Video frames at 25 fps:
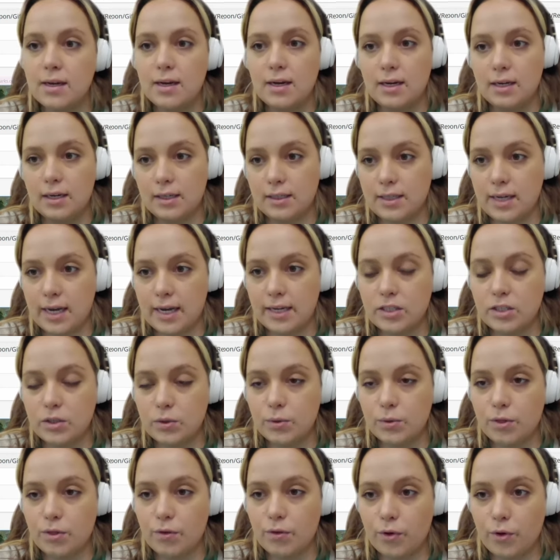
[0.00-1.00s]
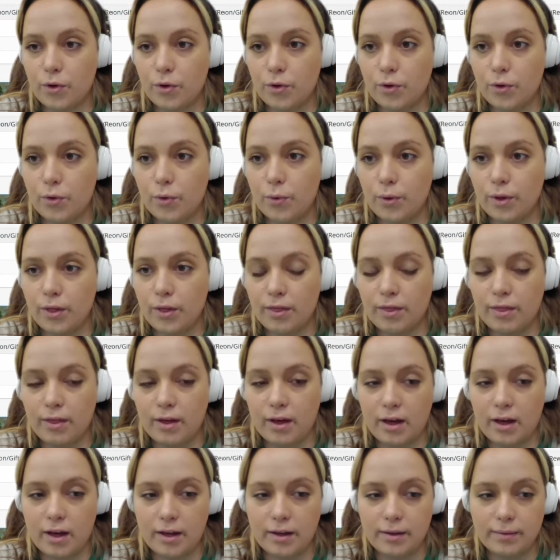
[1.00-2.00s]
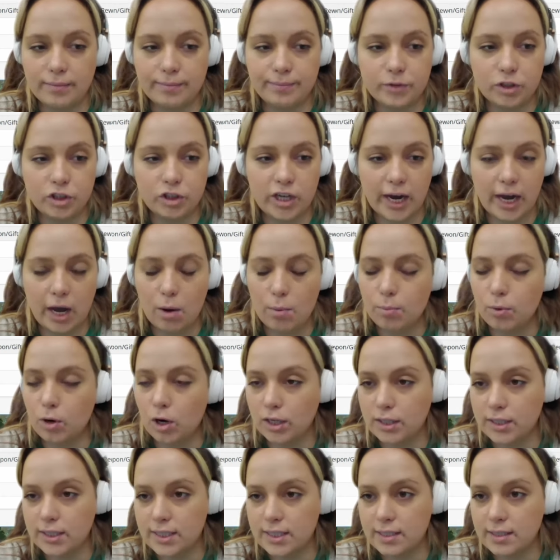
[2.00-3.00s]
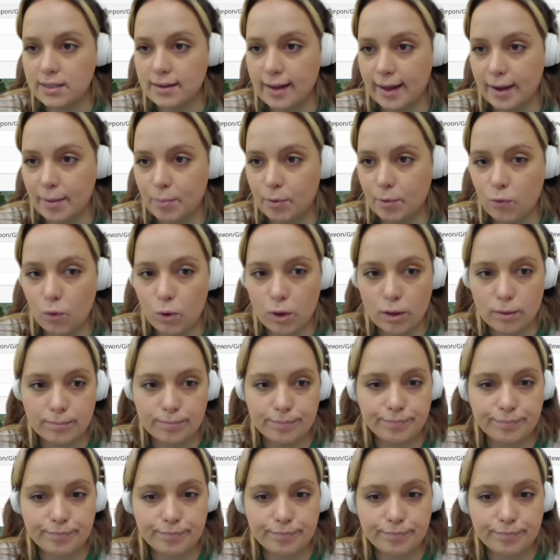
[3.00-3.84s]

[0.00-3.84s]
and it takes you through the checkout process like before.